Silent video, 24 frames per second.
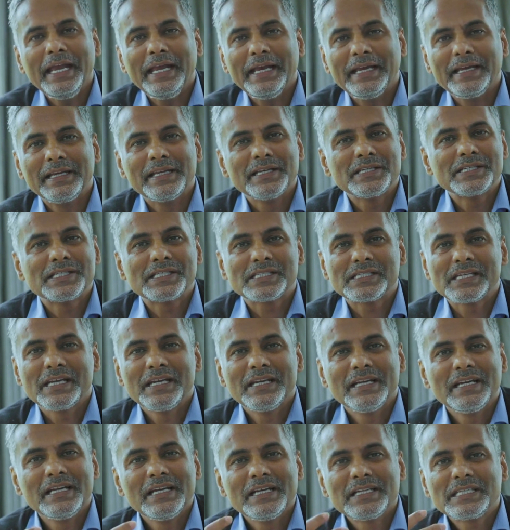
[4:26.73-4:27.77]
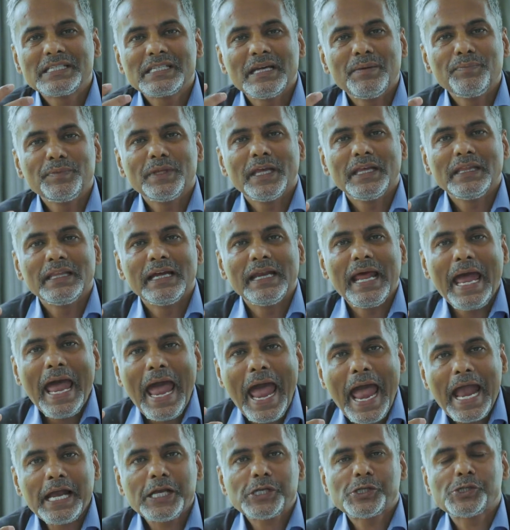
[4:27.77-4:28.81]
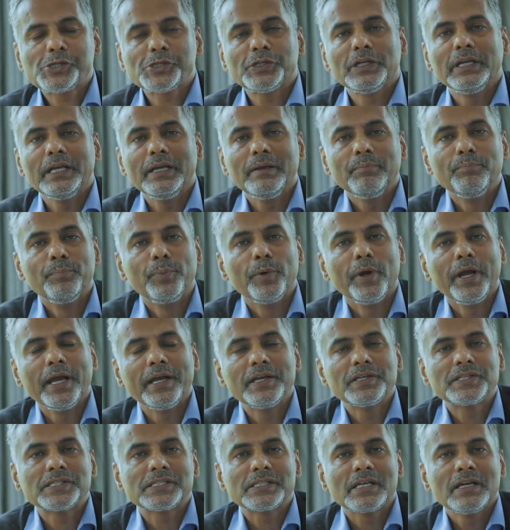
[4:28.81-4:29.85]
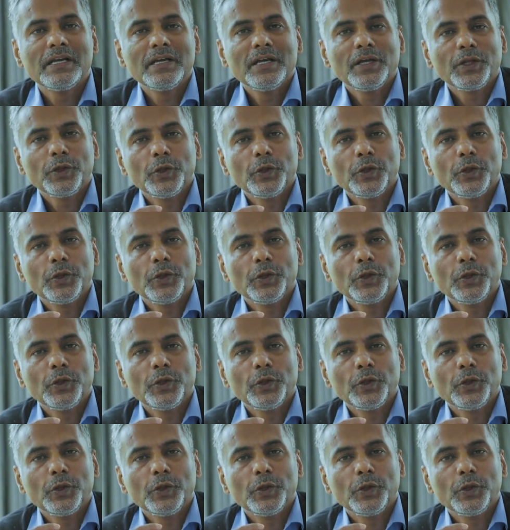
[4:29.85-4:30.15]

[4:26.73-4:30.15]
It is something that actually brings